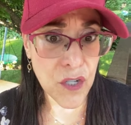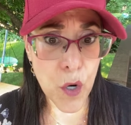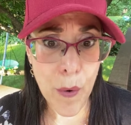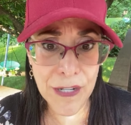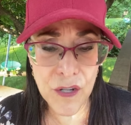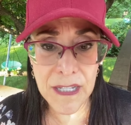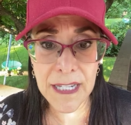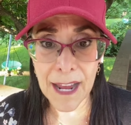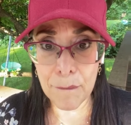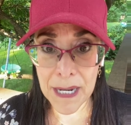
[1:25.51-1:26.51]
and questions
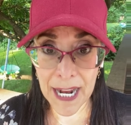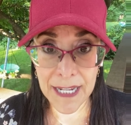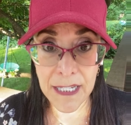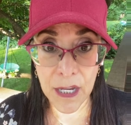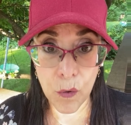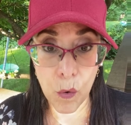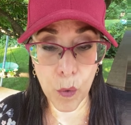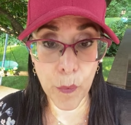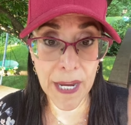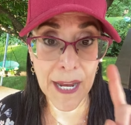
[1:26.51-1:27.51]
that I've been asking all
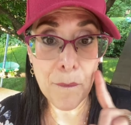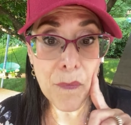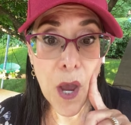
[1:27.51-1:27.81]
week,